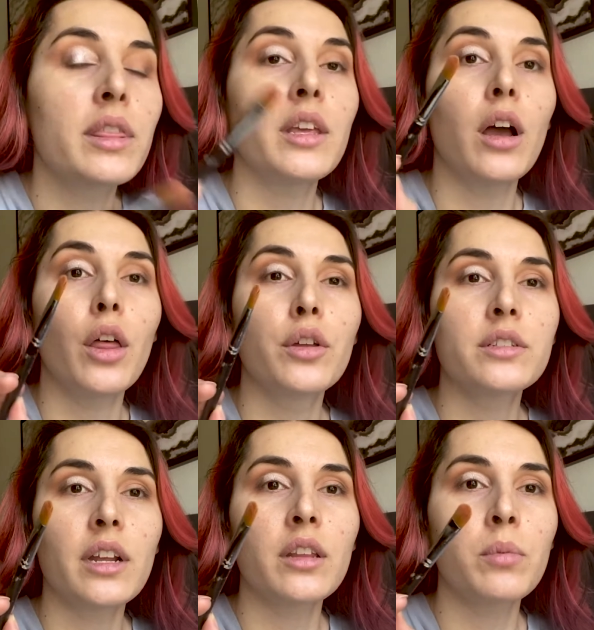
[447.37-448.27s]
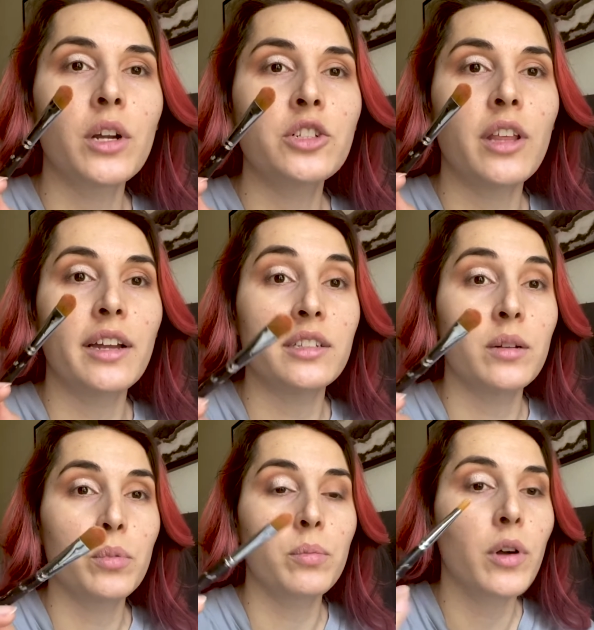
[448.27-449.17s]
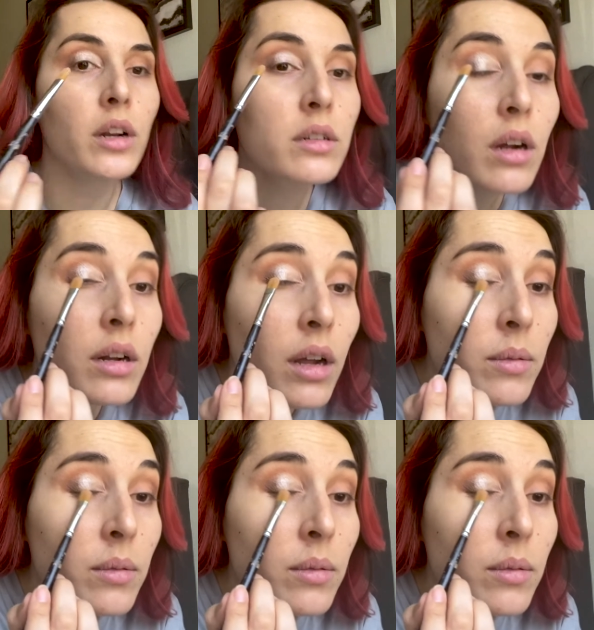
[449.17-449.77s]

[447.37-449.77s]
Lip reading: the other side of the brush that I didn't put product on,